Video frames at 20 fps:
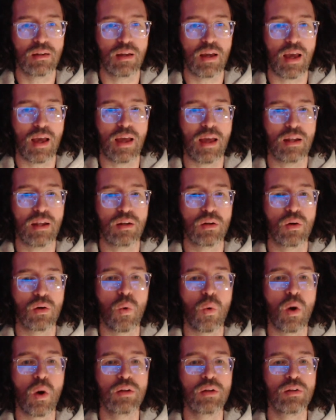and
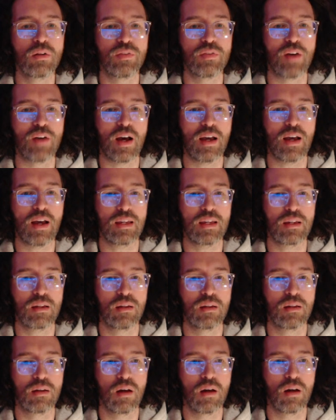quantifying
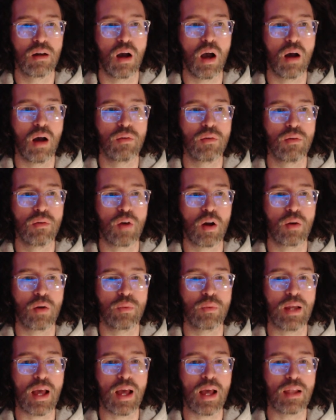of our
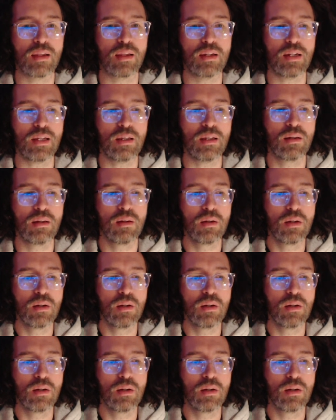reality.